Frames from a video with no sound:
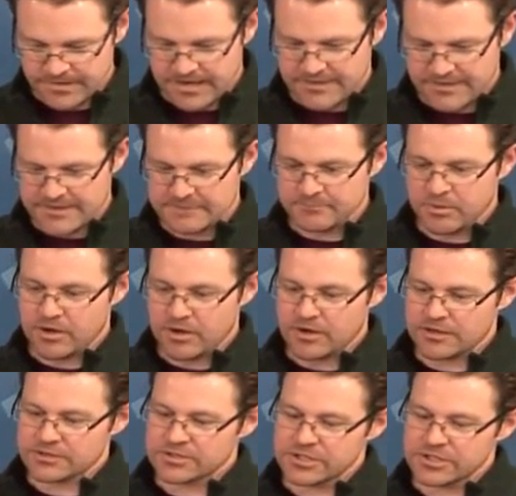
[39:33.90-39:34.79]
And then
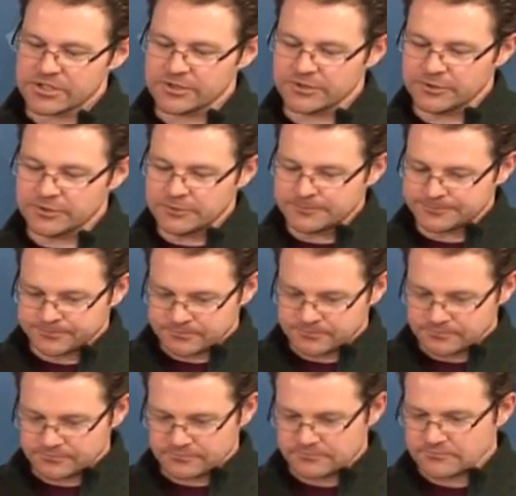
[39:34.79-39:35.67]
part 2
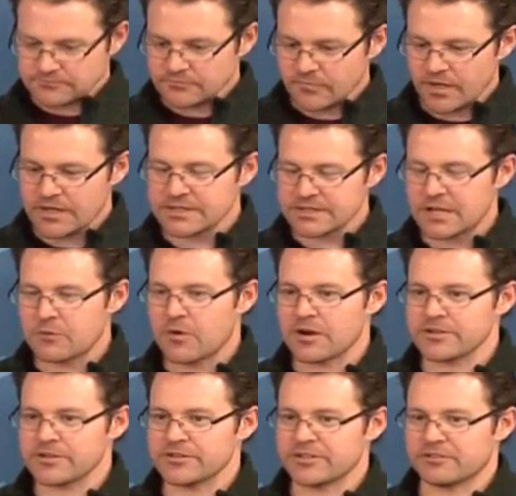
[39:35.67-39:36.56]
is I
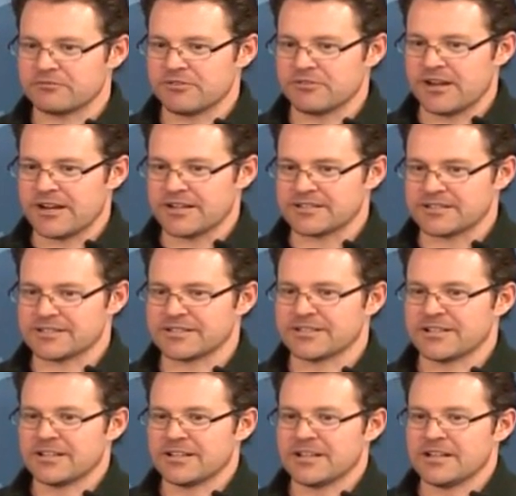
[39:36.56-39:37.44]
want you to write
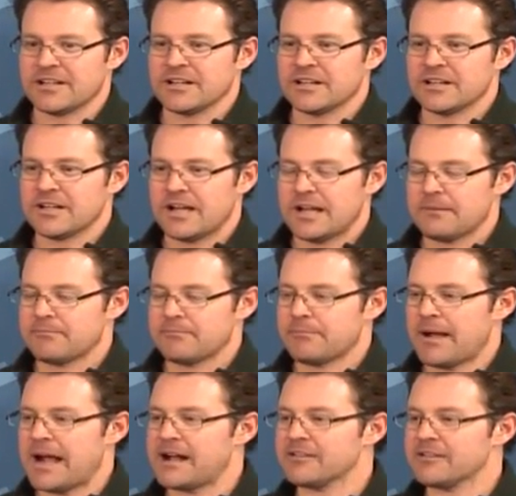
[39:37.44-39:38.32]
a
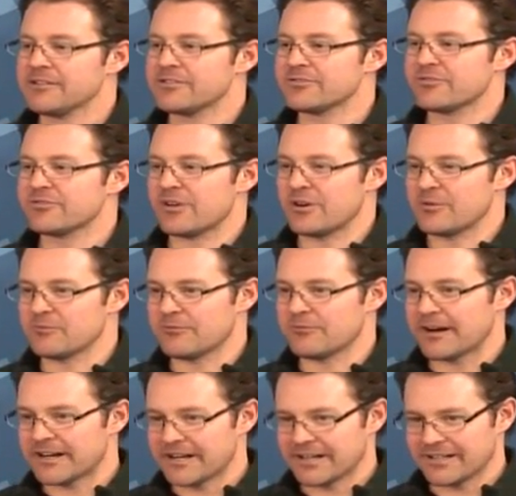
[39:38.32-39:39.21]

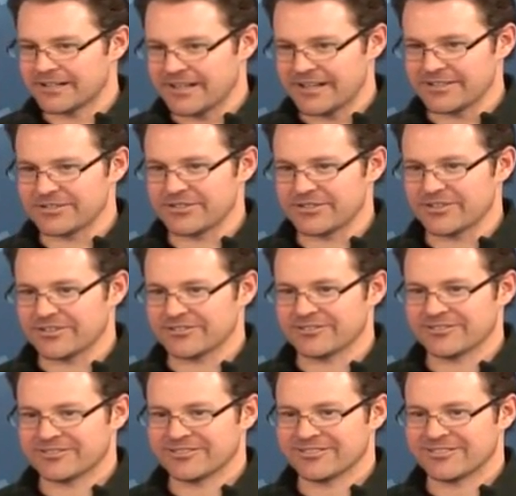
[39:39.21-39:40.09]
palindrome recognizer.
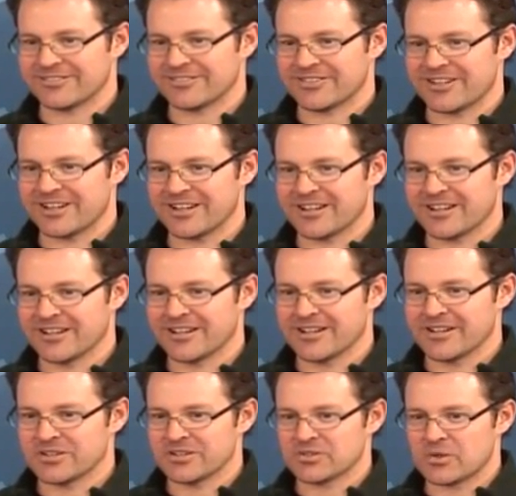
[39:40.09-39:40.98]
Okay?
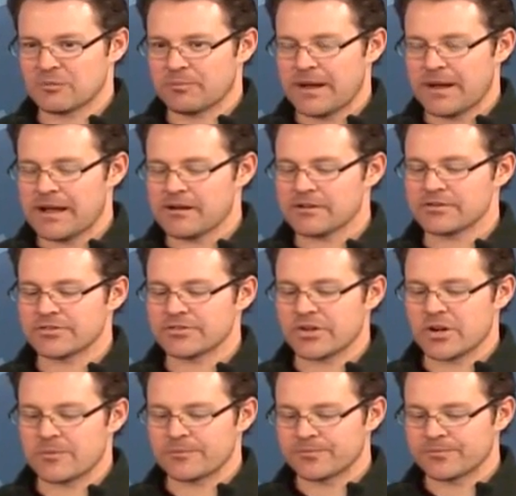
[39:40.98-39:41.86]
So a
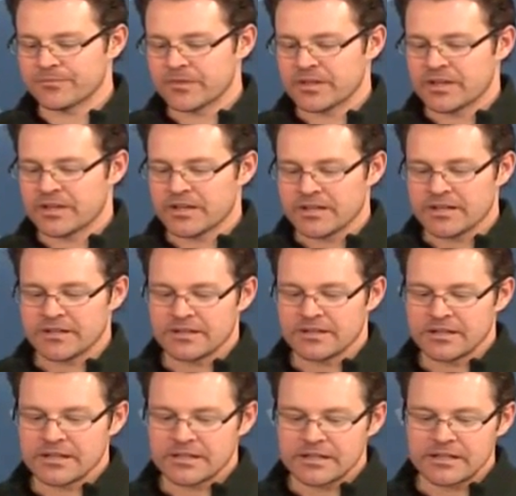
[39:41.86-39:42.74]
palindrome
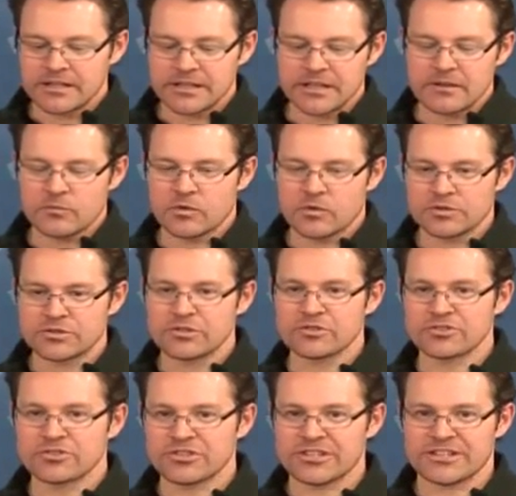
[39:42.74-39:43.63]
well, it's
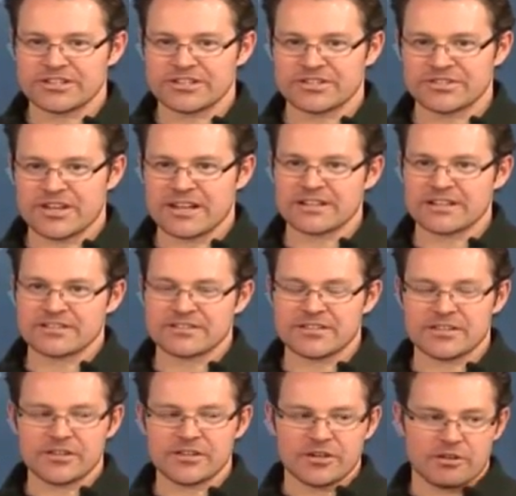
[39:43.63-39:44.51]
usually a sentence
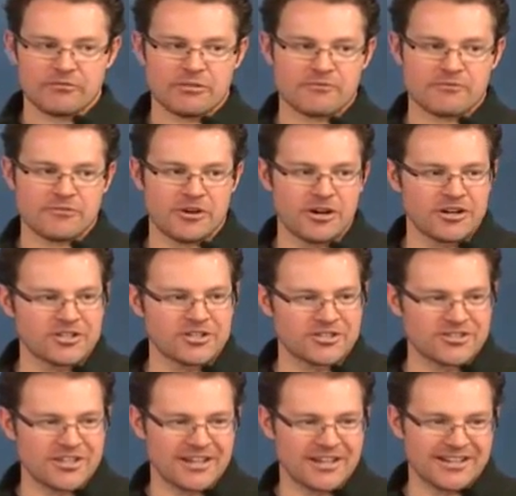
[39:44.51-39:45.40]
that you can
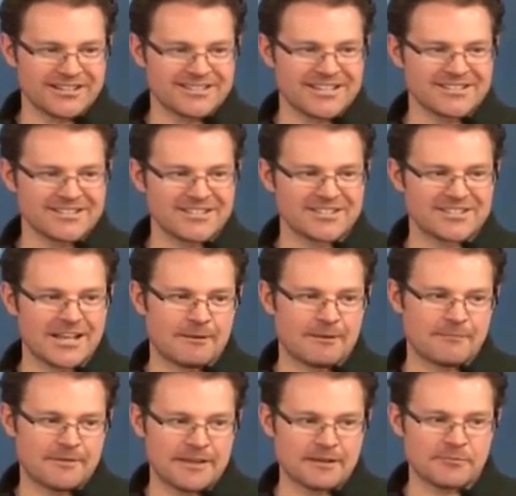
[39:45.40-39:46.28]
reverse, and it says the
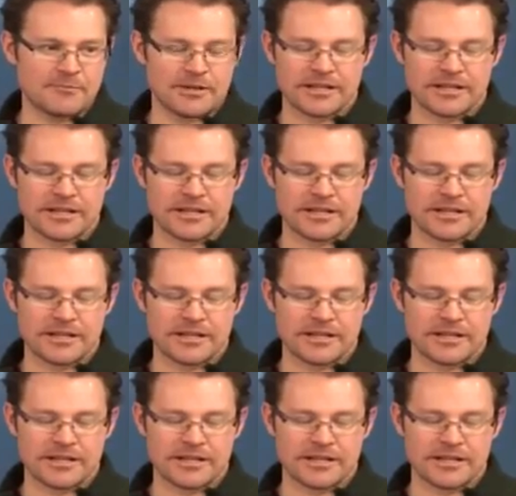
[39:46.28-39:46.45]
same thing.